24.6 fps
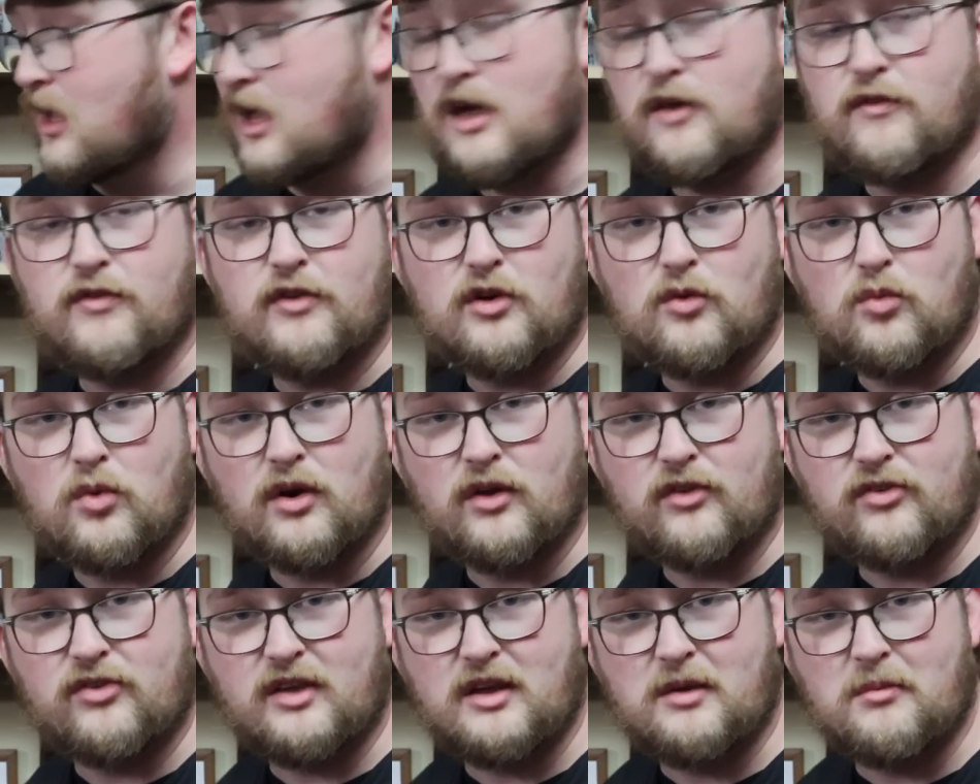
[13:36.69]
If you
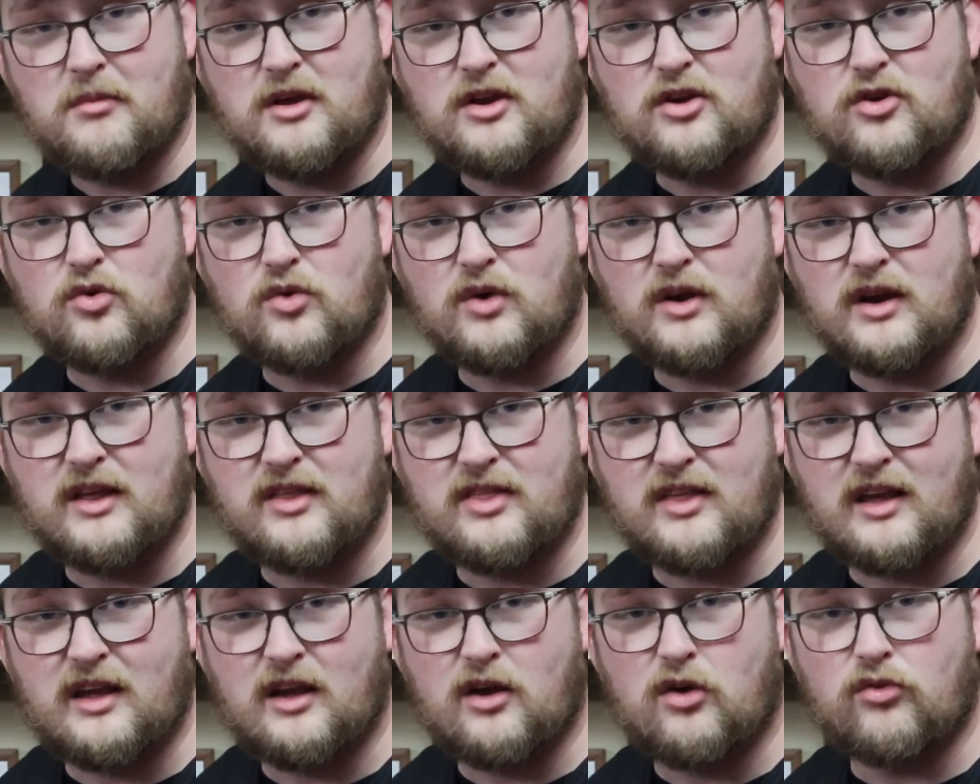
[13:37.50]
want to see me do
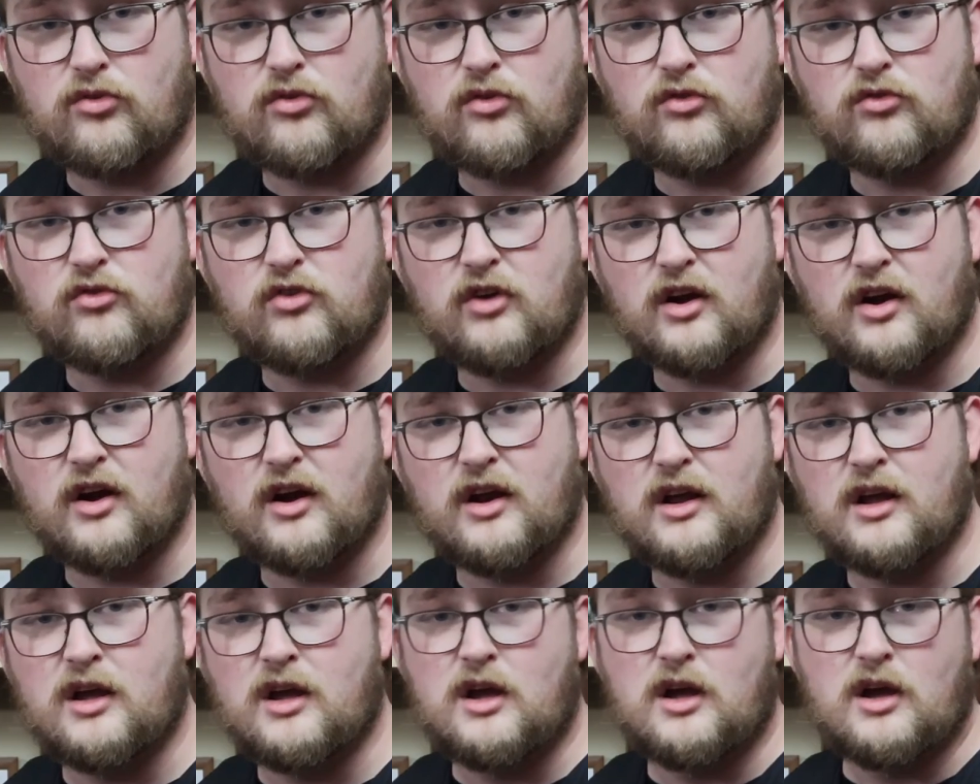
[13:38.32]
anything else on
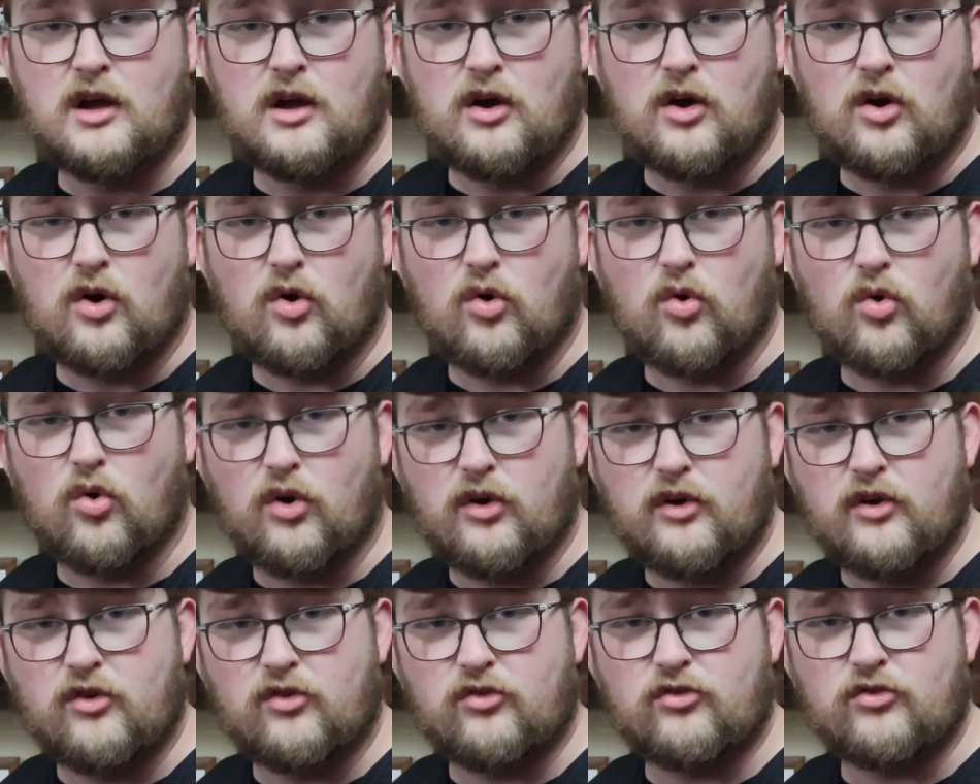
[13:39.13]
Jerry,
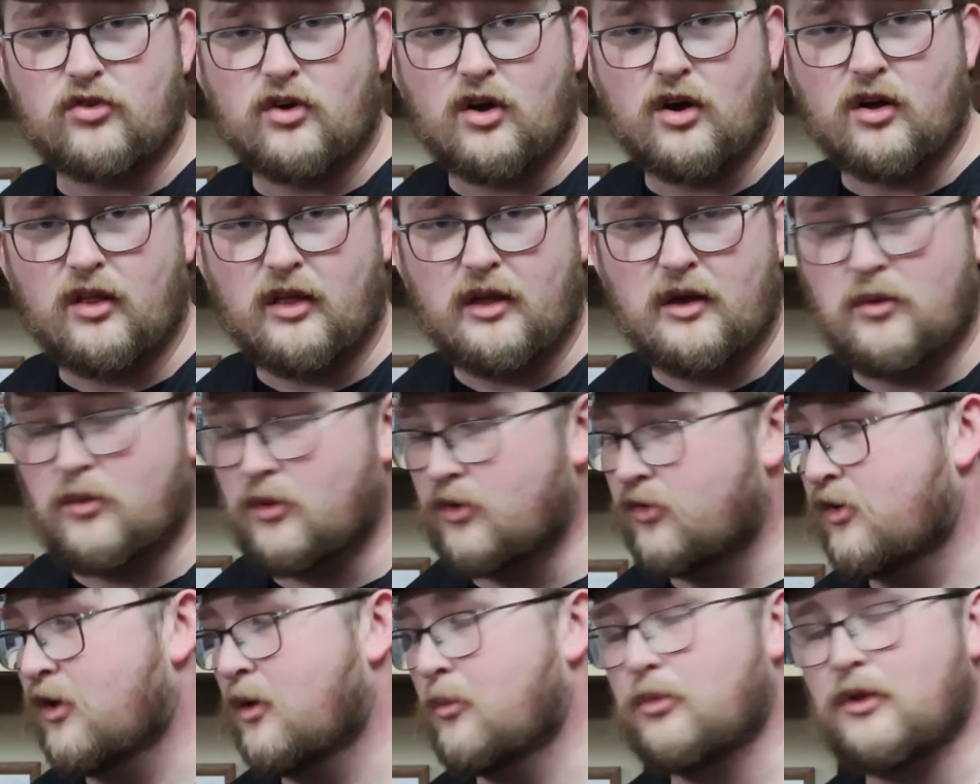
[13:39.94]
or you're struggling
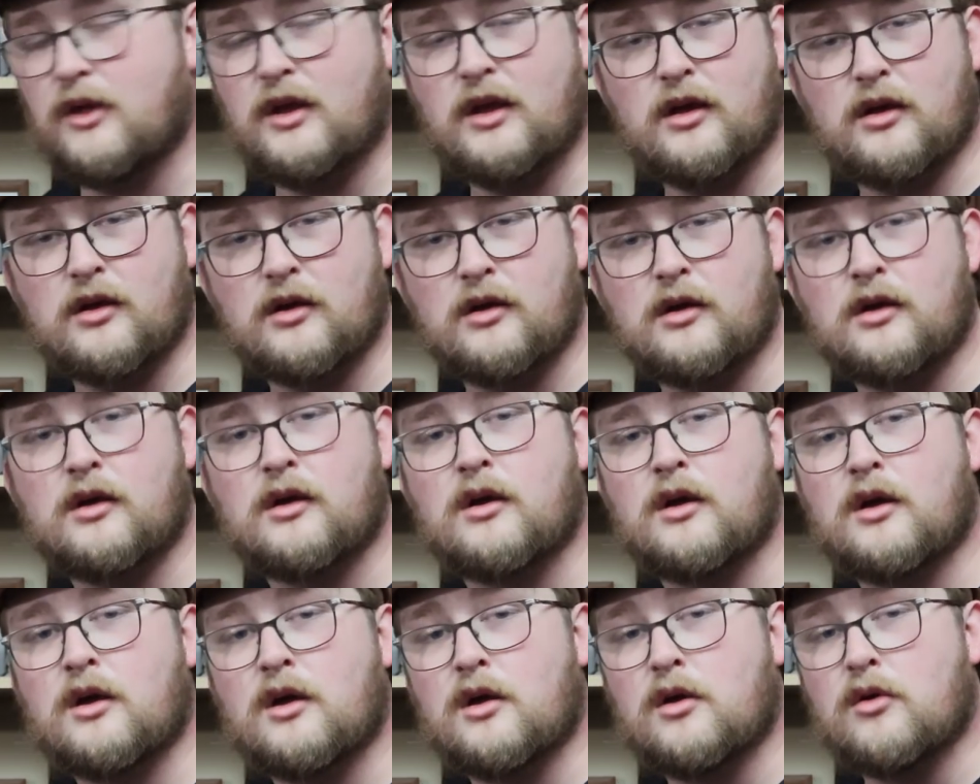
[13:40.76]
with something,
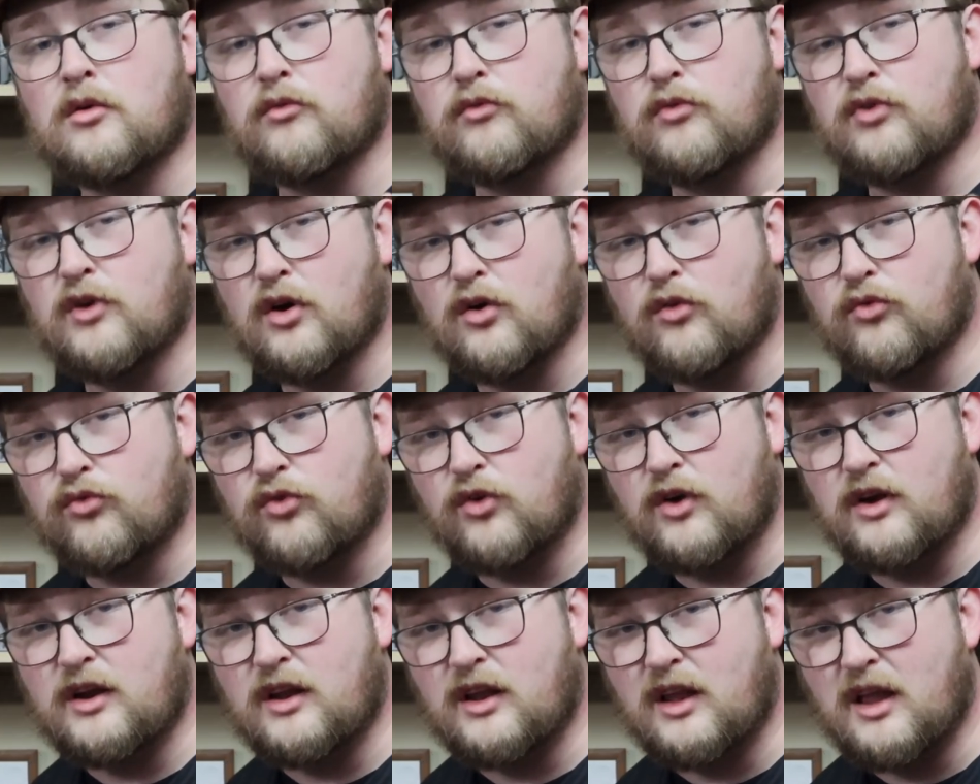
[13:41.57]
feel
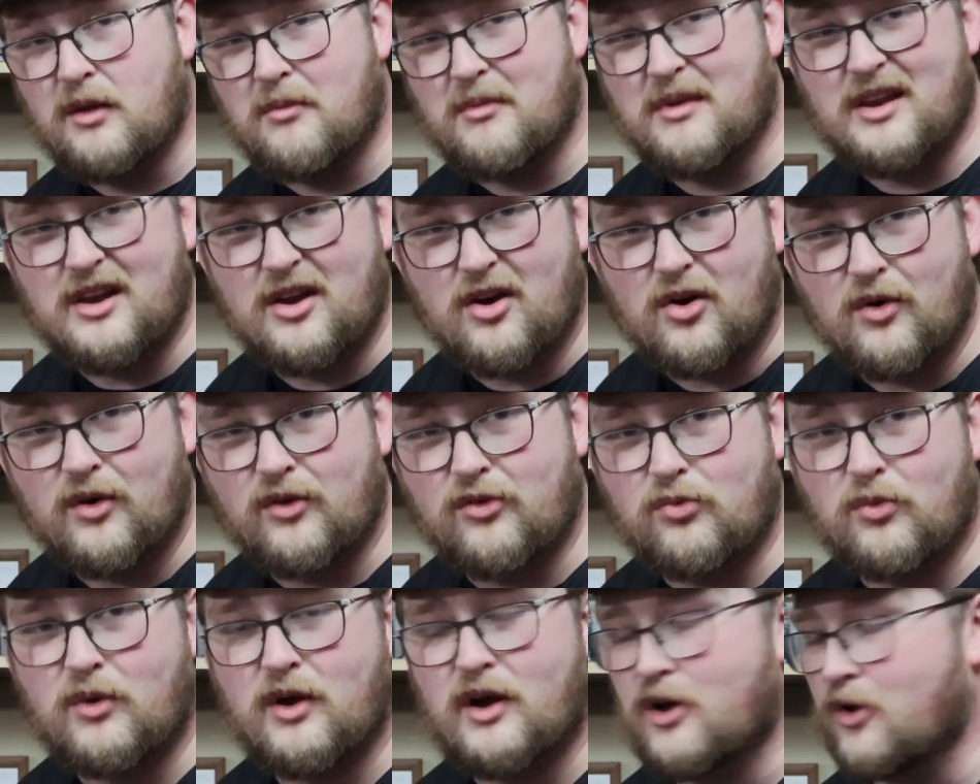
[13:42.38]
free to let me know
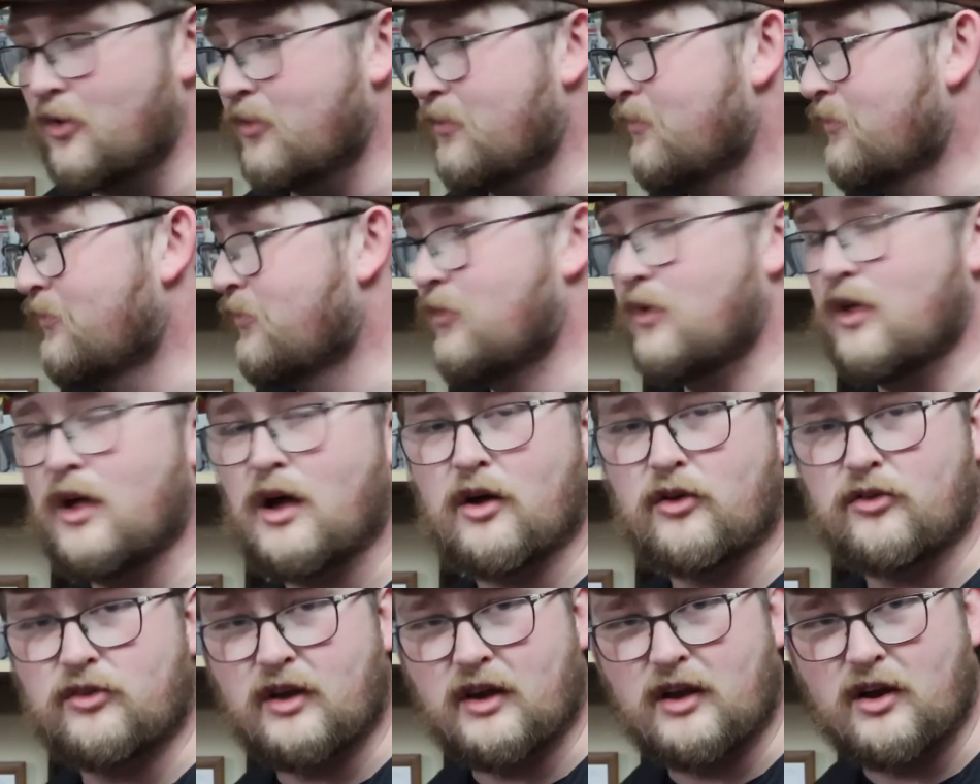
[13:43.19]
as well.
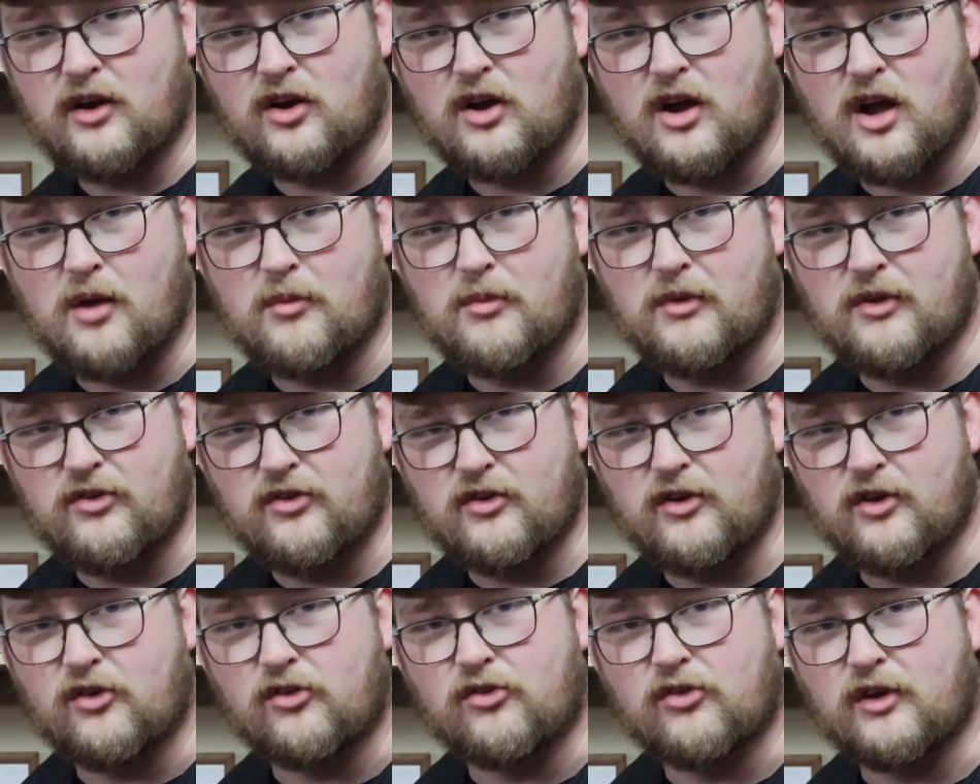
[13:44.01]
I'll take your comments
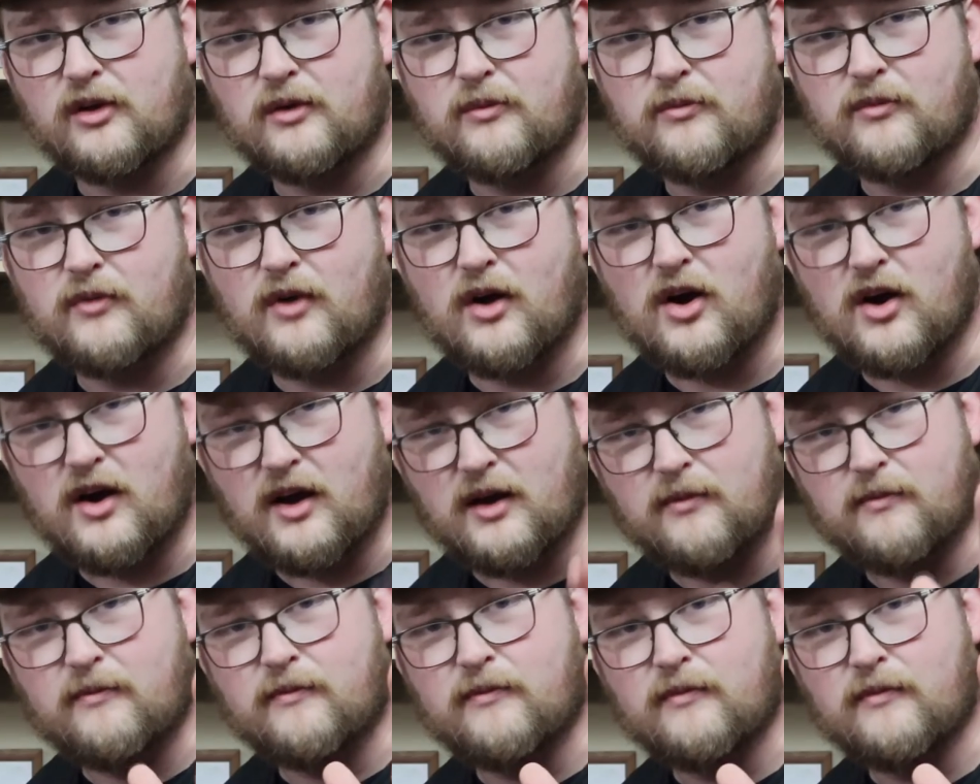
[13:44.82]
seriously. Alright.